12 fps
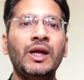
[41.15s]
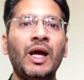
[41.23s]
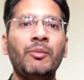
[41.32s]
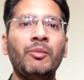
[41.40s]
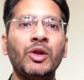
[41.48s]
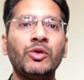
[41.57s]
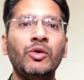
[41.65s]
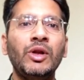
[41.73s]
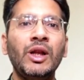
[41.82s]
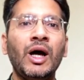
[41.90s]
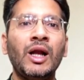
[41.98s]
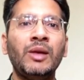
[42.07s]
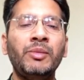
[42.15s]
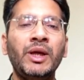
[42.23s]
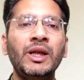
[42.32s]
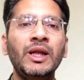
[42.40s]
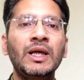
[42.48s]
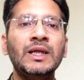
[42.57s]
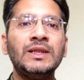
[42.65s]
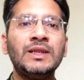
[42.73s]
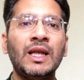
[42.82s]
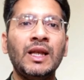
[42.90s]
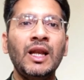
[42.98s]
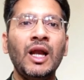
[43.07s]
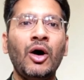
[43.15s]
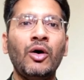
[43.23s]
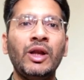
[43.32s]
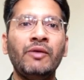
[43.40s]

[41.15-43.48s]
Rahmatullah Alamin Sallallahu